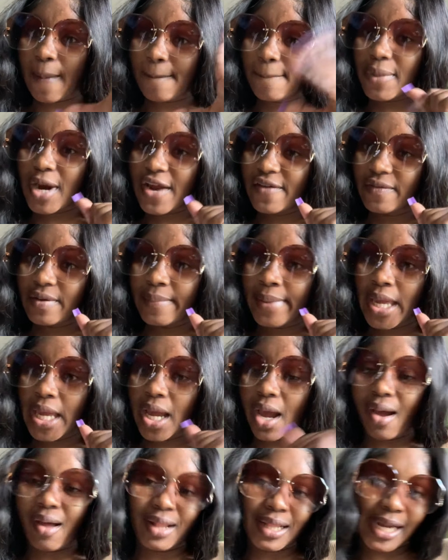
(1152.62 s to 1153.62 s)
Pray for me,
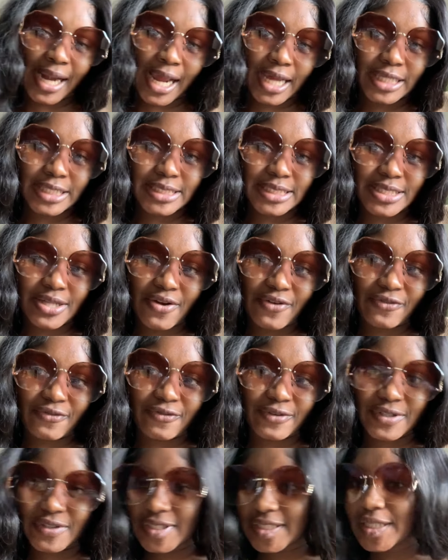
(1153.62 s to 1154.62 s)
all of that good stuff.
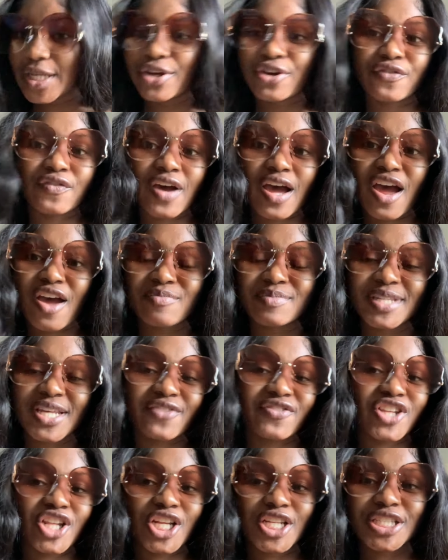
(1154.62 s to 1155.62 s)
Say good vibes,
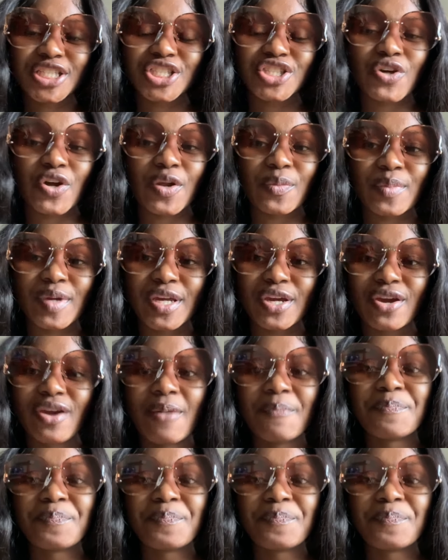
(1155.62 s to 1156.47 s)
even though it's gonna be